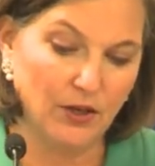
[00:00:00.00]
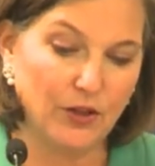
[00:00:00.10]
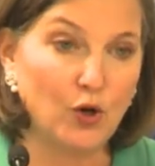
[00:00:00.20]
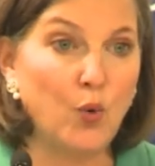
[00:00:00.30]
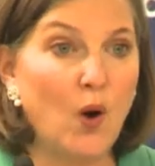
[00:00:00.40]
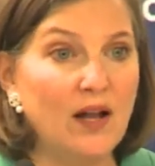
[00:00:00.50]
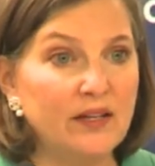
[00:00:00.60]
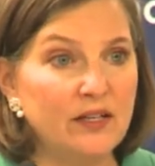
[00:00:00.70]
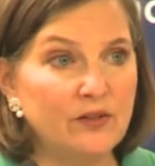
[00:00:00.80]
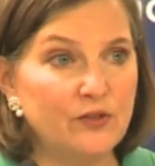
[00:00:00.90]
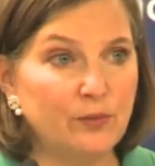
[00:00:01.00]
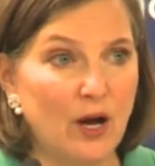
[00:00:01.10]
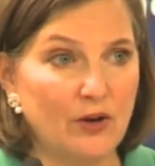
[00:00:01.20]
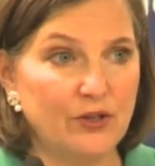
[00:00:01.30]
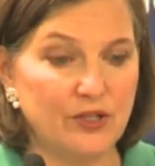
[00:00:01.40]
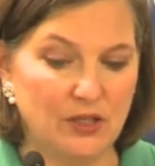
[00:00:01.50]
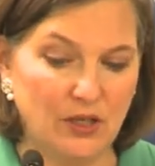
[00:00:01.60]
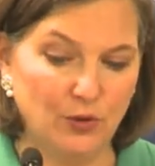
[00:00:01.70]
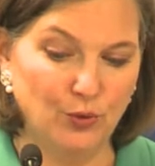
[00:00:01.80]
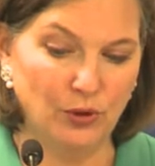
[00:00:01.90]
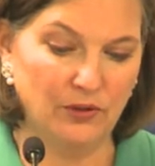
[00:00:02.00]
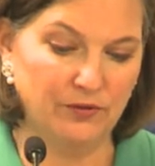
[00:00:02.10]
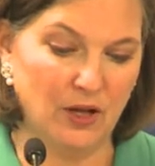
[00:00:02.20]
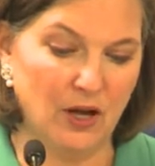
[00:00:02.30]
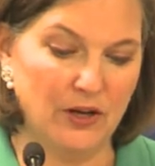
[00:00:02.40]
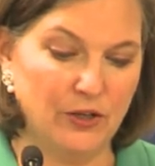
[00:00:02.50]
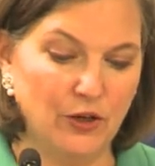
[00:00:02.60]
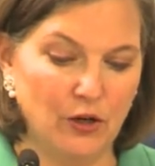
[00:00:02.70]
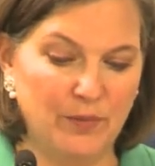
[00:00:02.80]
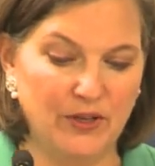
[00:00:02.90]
The quality of democracy and rule of law in Europe